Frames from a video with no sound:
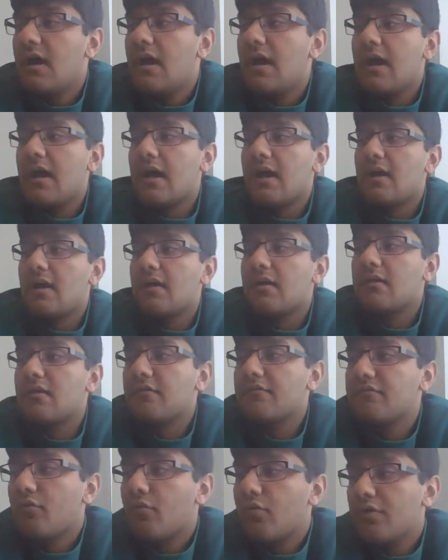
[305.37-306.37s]
and a
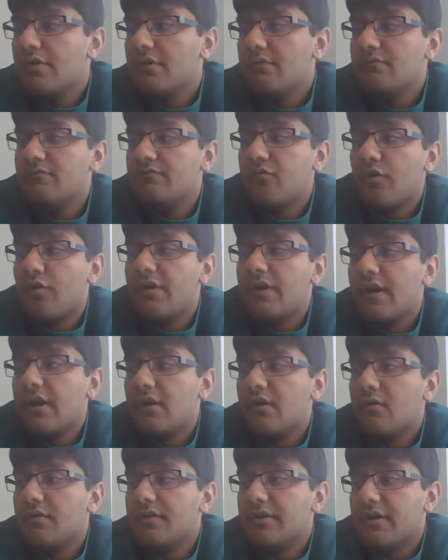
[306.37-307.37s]

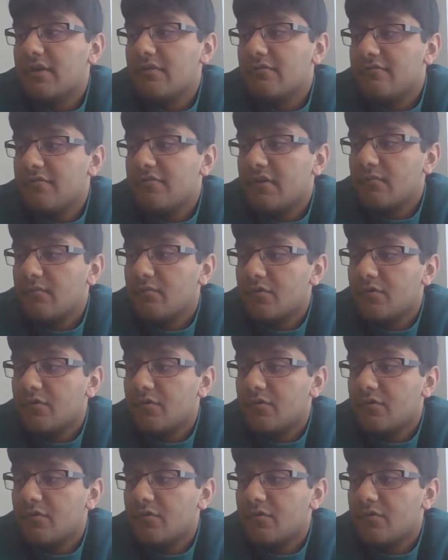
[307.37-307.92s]
four-day-old infant,